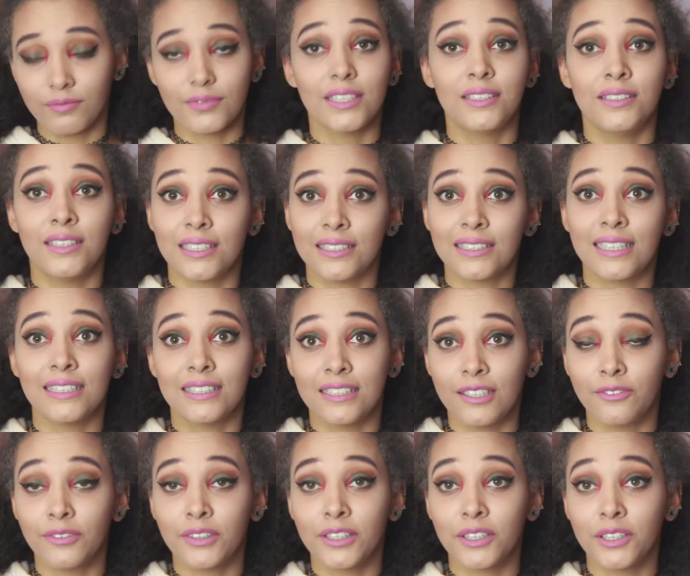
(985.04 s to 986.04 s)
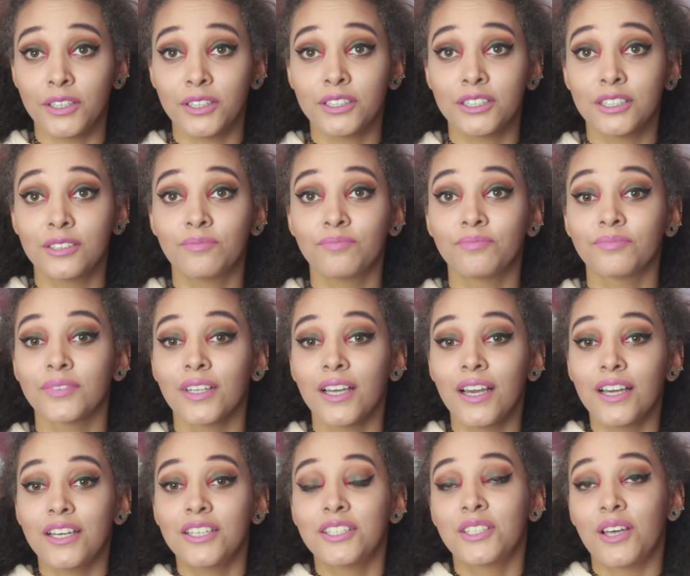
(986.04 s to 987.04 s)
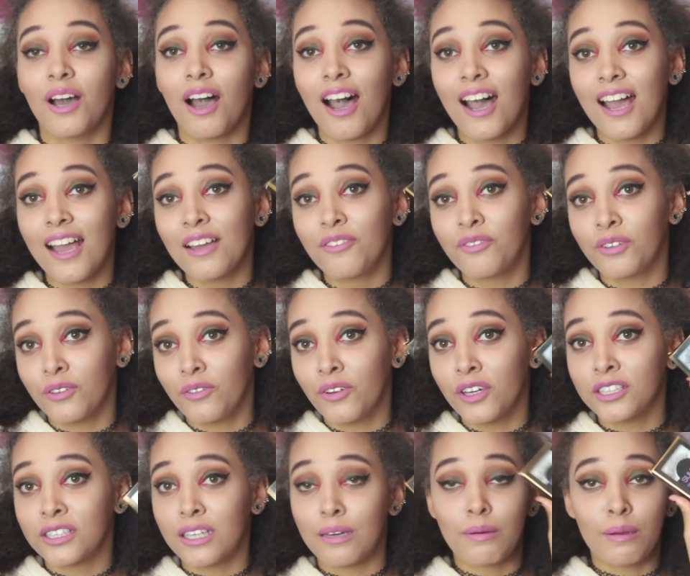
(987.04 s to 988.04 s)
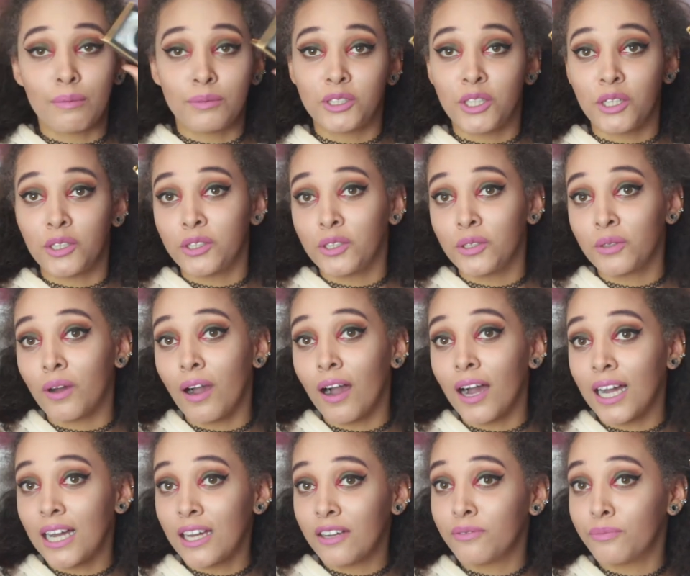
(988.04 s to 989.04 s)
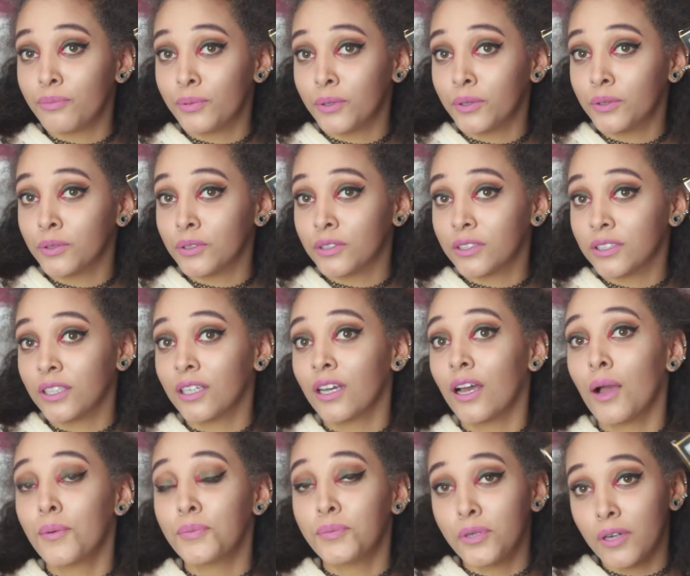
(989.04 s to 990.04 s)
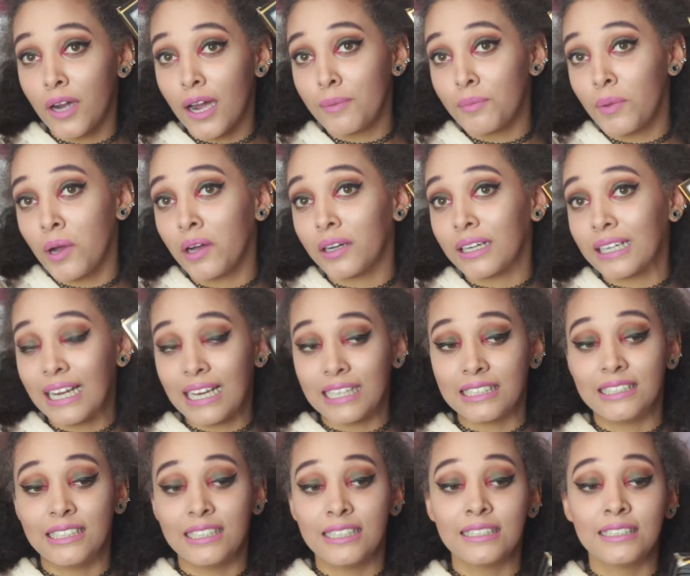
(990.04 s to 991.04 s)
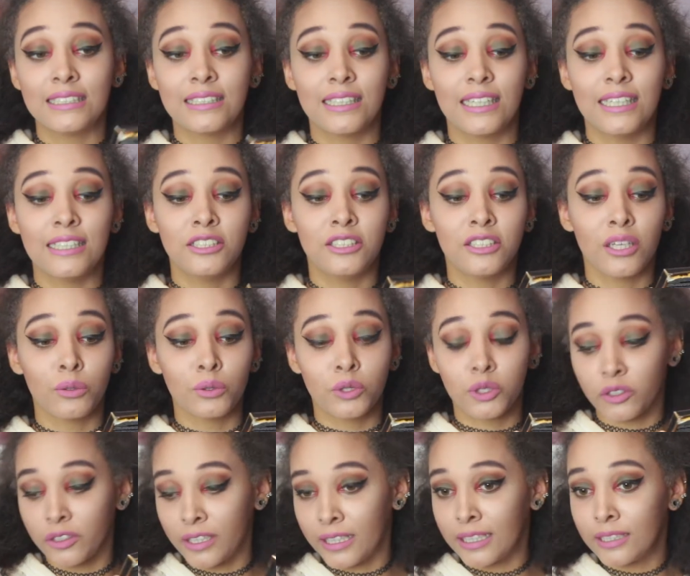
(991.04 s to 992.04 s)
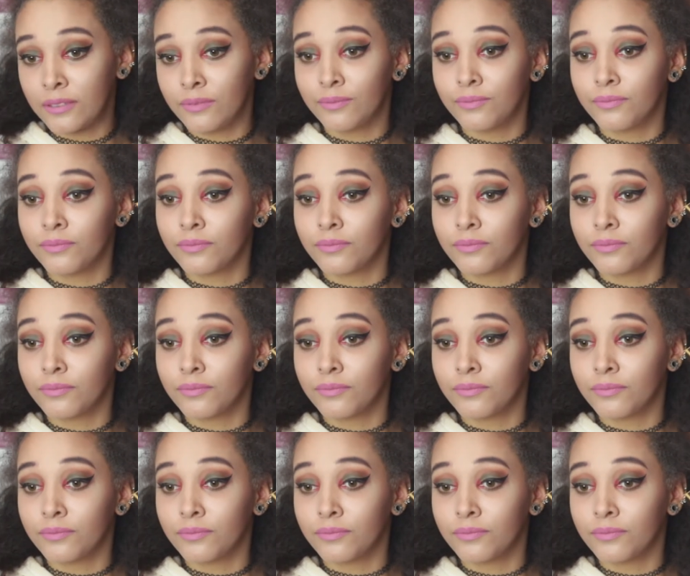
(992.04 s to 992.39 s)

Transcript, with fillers: Didn't that say something good? So I, for the first time I'm showing you, I bought Primark lashes in Sultry.